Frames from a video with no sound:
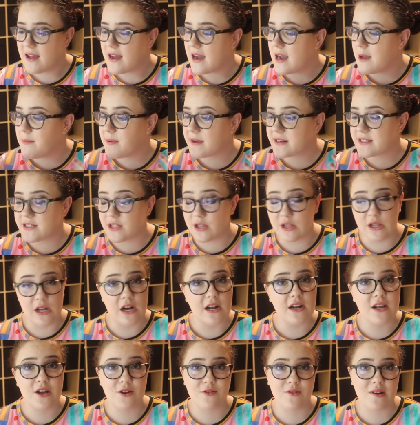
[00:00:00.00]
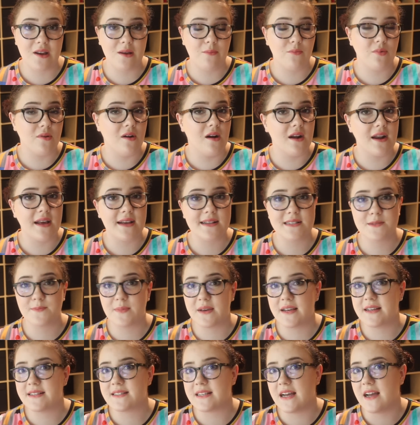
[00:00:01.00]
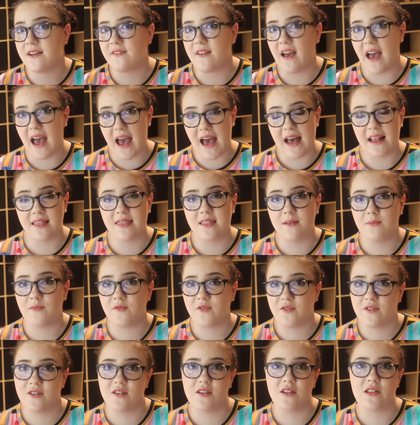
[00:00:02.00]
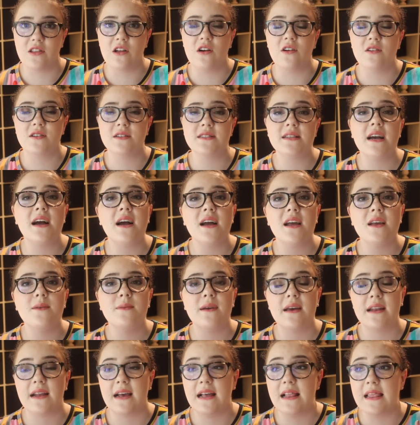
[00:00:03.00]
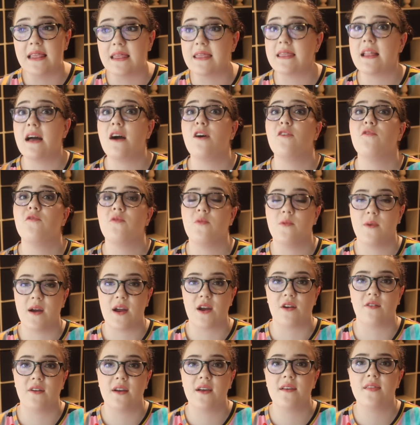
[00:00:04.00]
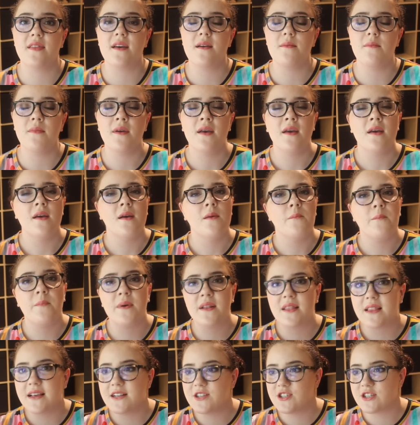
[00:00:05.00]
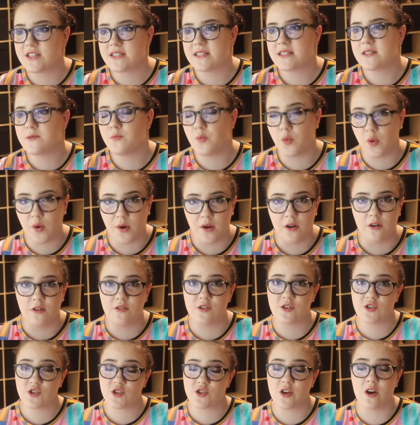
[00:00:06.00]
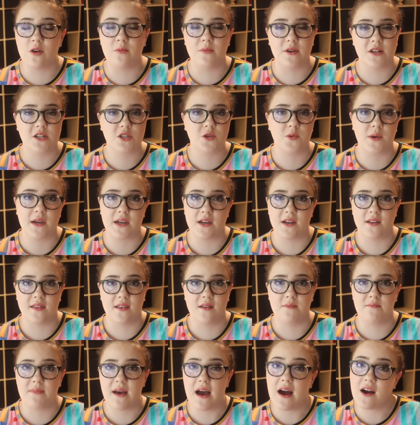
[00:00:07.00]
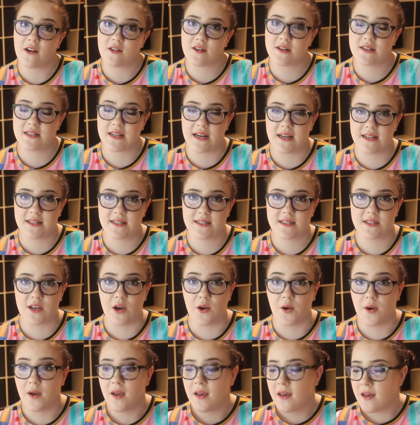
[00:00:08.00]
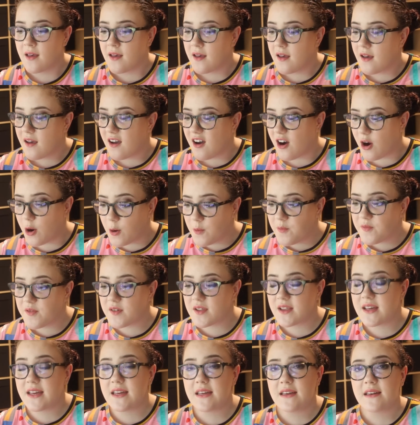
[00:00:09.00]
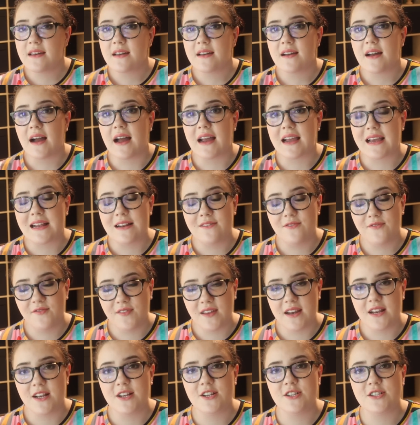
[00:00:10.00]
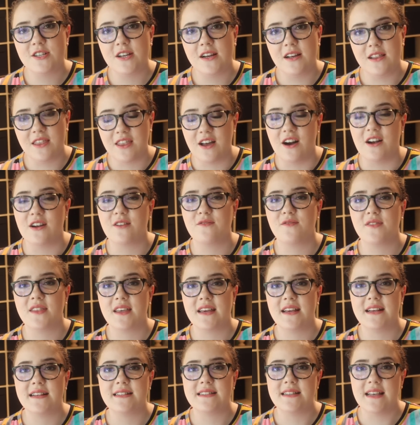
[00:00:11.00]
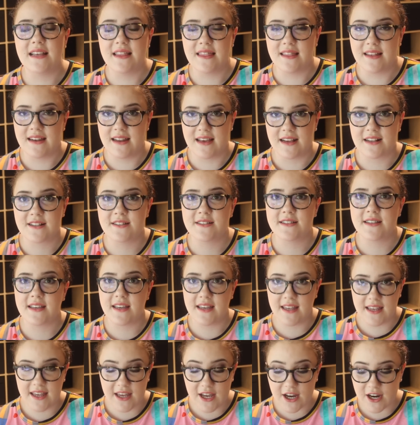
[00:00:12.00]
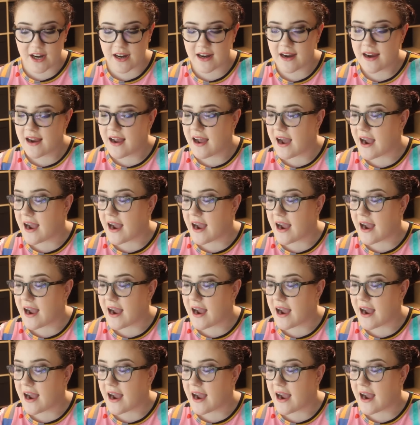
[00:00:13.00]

I picked a lot of cream products because I've had them for a long time and I love wearing them, but they just spoil so much quicker than powder does. So hopefully I can finish a lot of these in the next year.